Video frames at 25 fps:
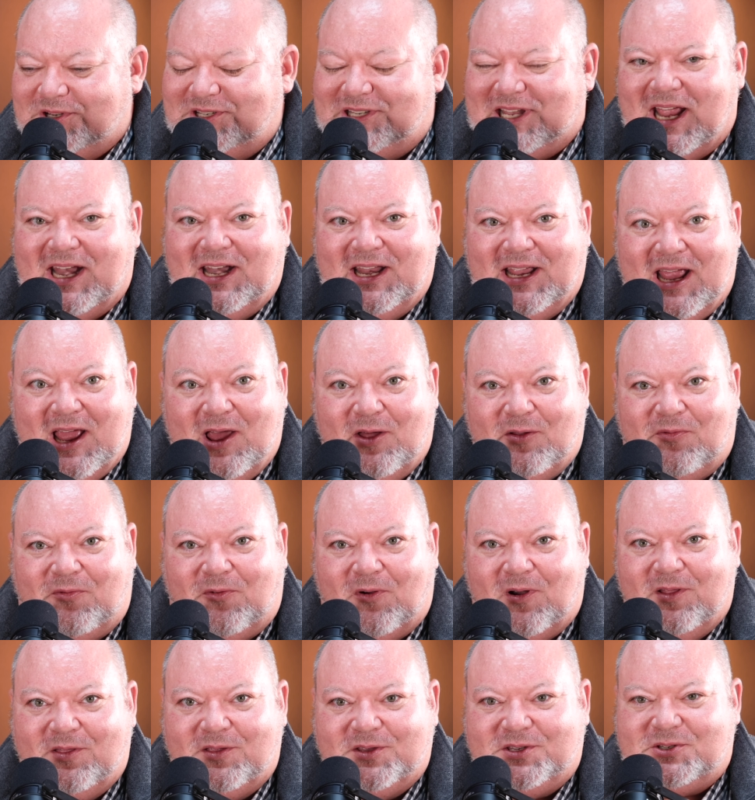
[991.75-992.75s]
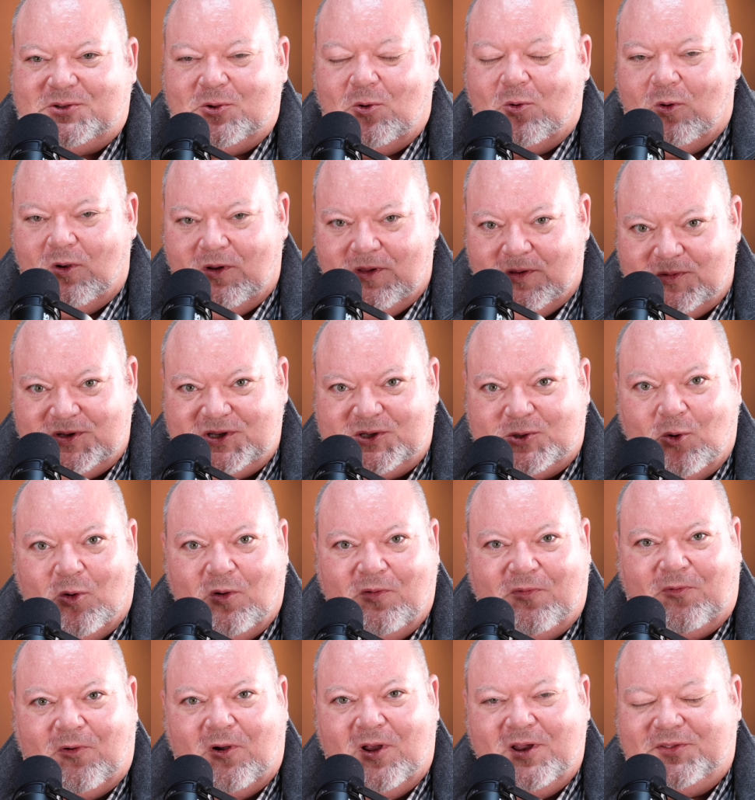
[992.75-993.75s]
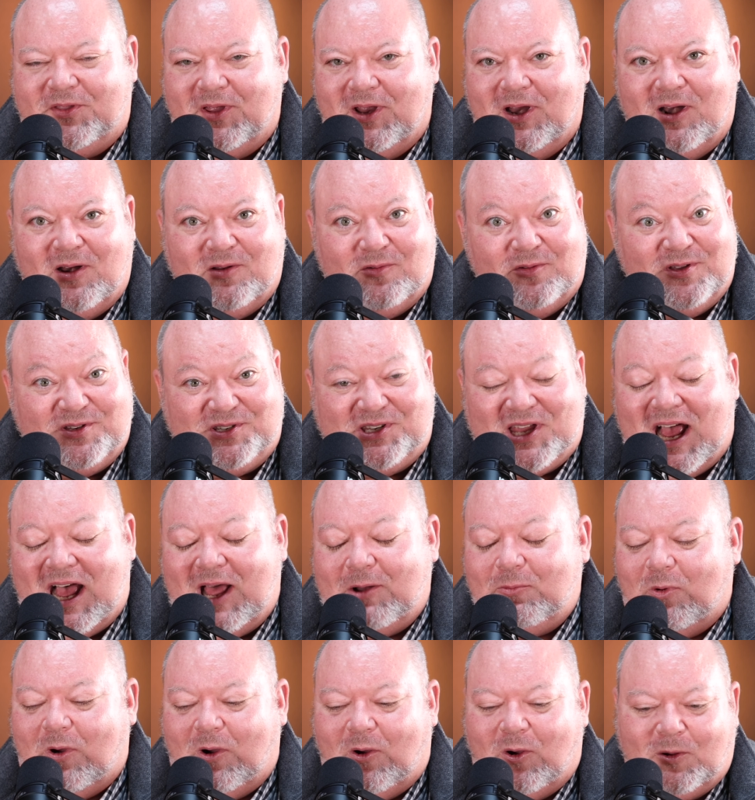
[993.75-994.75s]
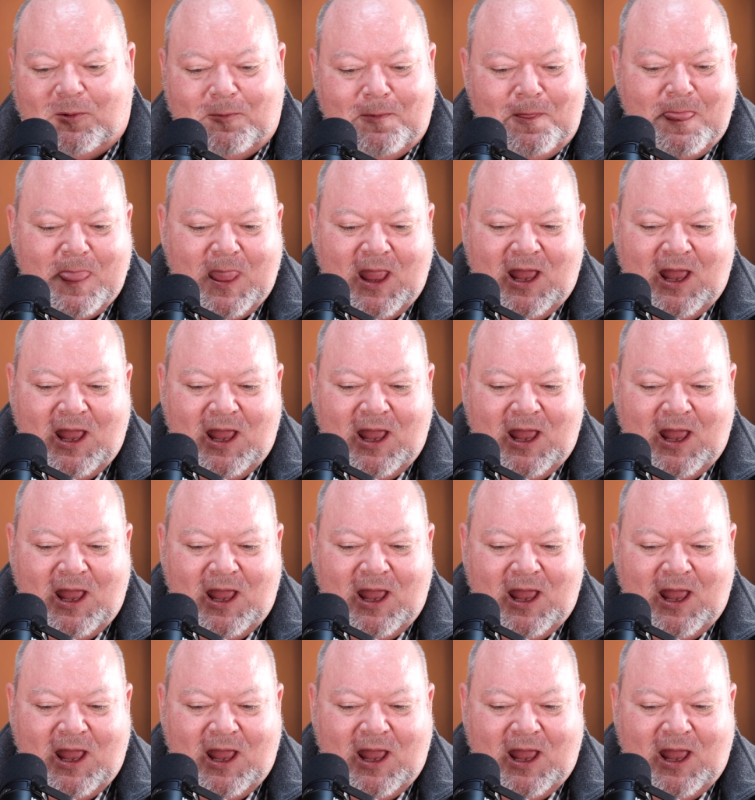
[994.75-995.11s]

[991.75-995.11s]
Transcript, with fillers: standing out in front of the store, the storefront there on the sidewalk.